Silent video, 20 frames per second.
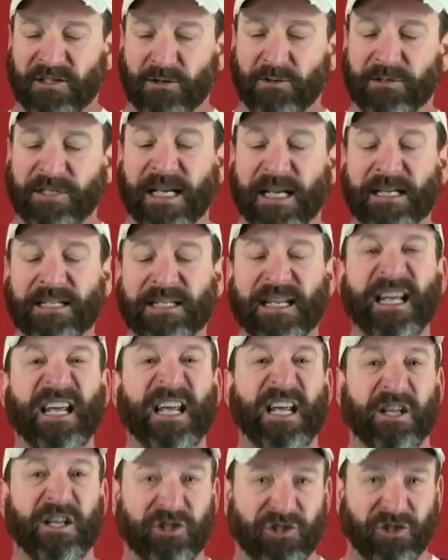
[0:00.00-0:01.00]
do tend to
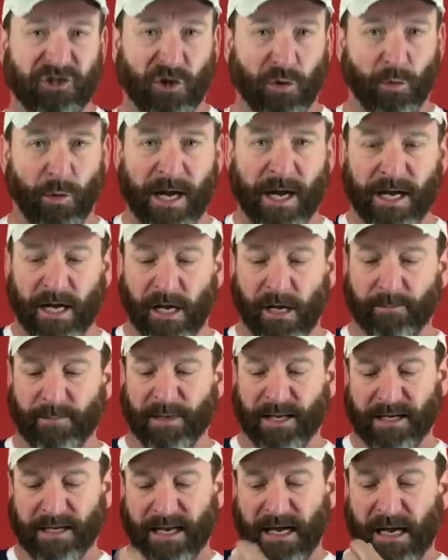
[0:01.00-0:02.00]
inch their way up
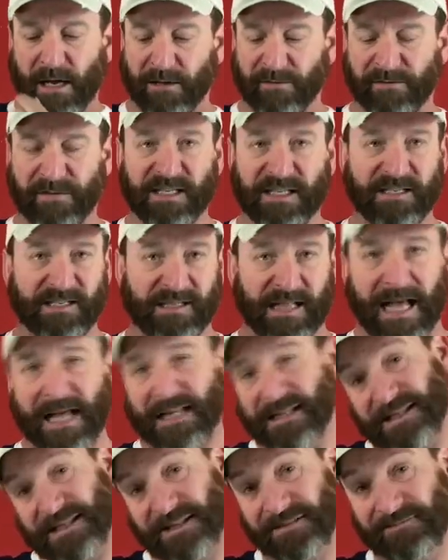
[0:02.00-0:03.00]
and out of these
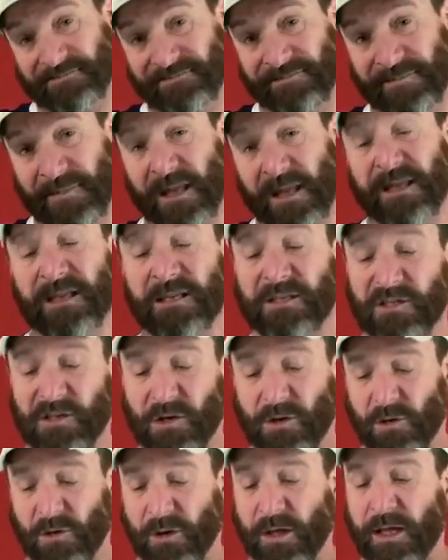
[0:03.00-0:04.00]
slots.
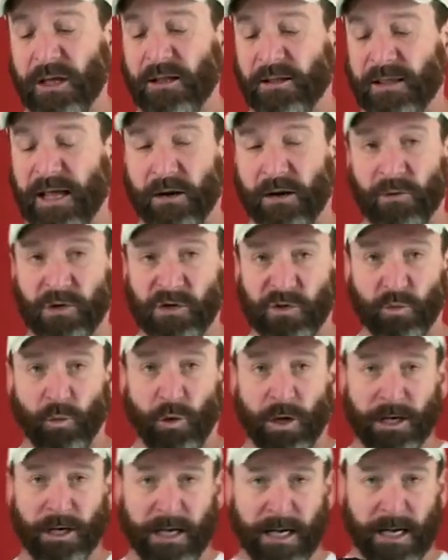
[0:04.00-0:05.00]
So that was
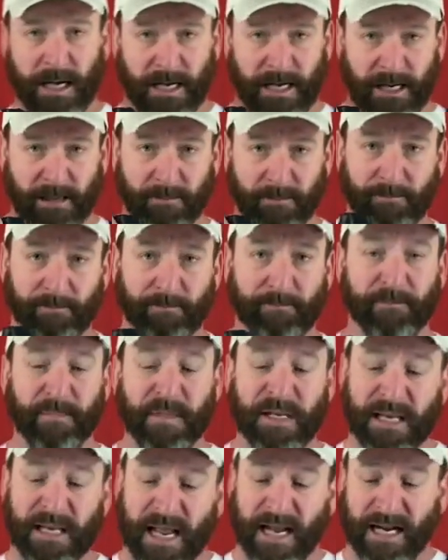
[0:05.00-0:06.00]
one
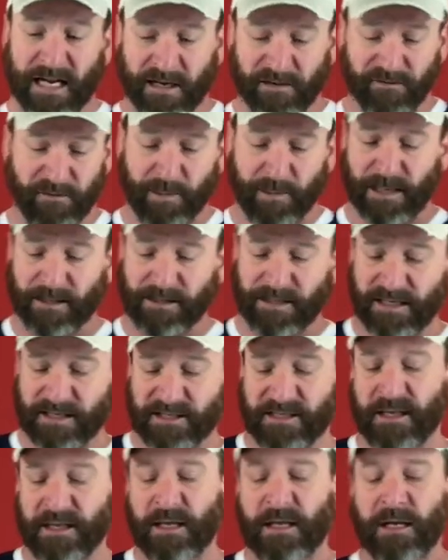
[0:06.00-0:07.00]
negative about
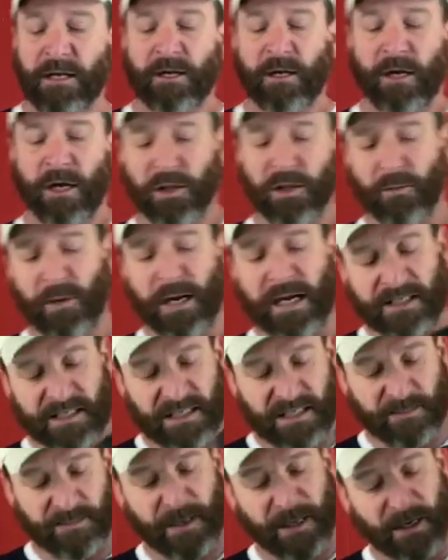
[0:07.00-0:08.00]
this. Otherwise,
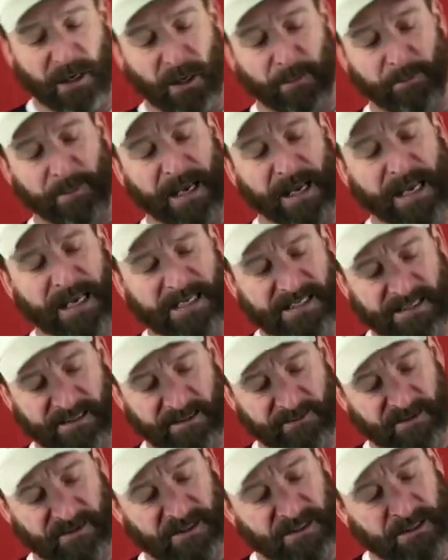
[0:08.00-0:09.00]
it's been all
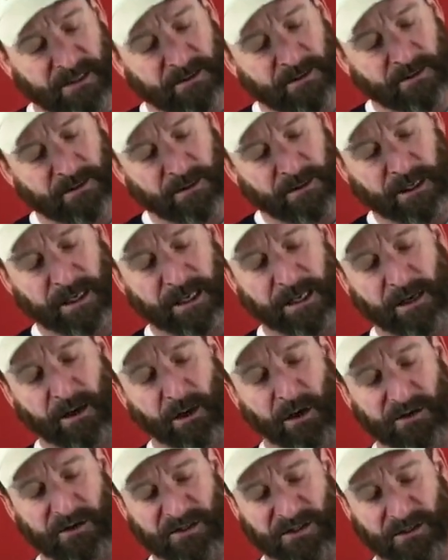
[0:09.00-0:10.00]
positives. And
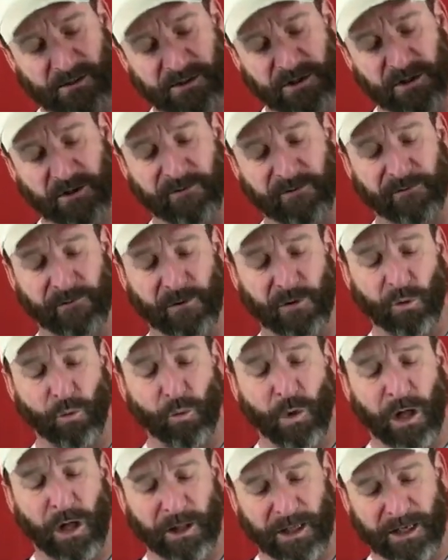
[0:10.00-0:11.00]
also, too, for the
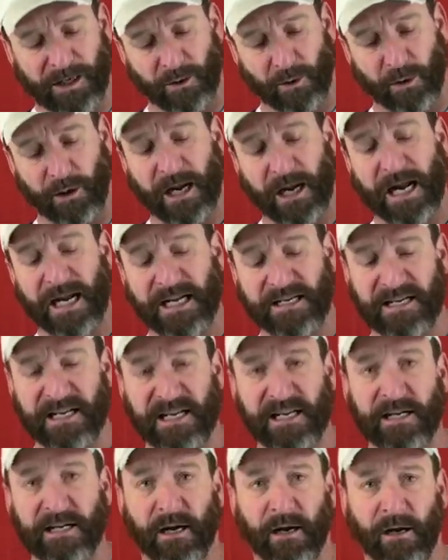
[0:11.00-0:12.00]
wallet or
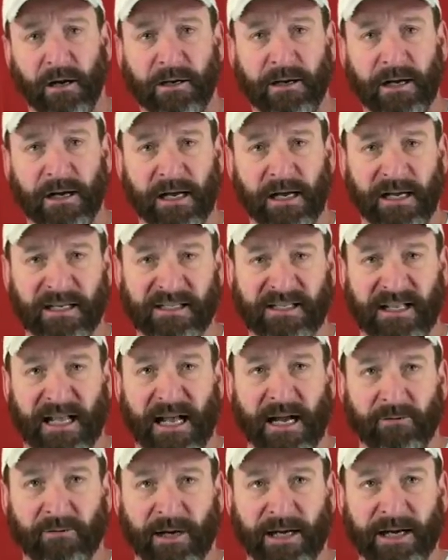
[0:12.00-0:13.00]
ID card
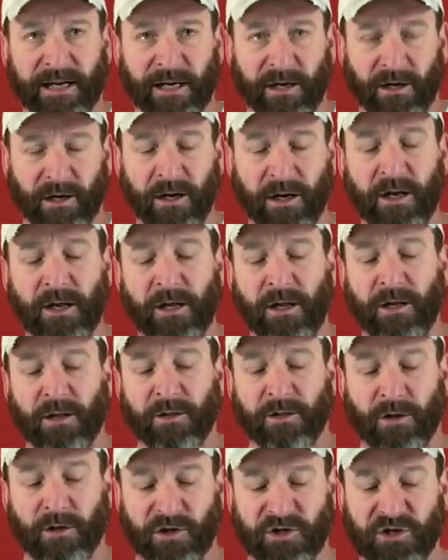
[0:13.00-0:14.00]
slot right here,
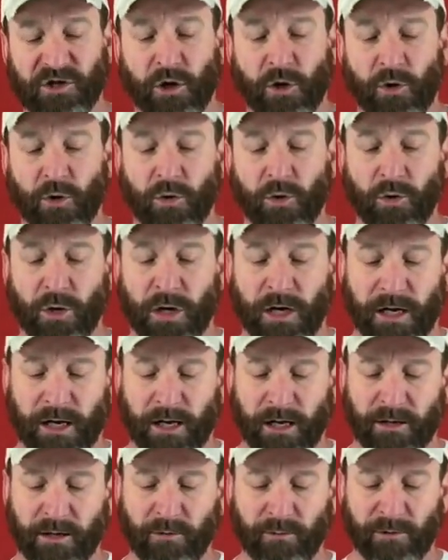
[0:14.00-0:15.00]
there's
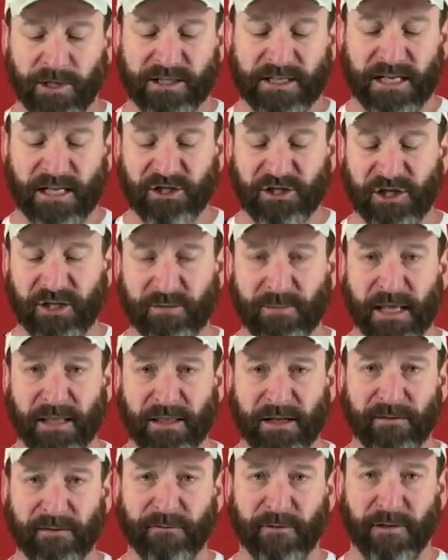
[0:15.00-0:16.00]
no retention
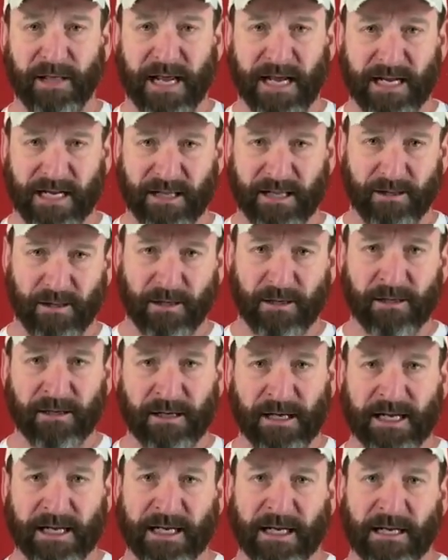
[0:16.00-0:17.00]
method for that either.
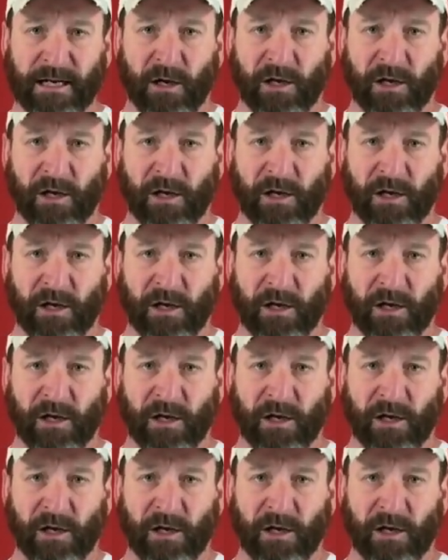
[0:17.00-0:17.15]
It can